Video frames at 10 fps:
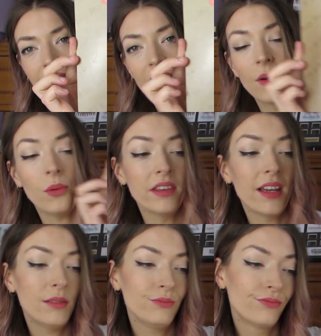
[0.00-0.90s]
I want
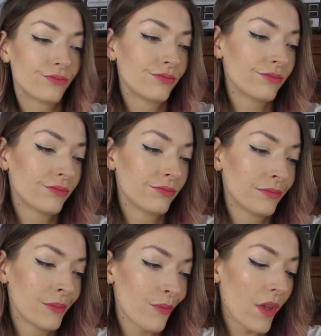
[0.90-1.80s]
that.
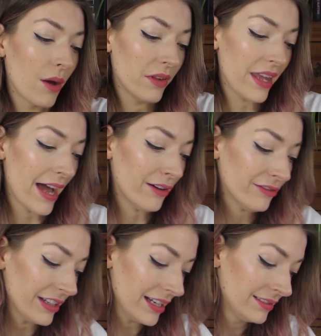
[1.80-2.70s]
I want that
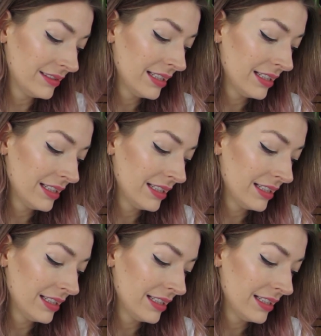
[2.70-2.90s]
outfit.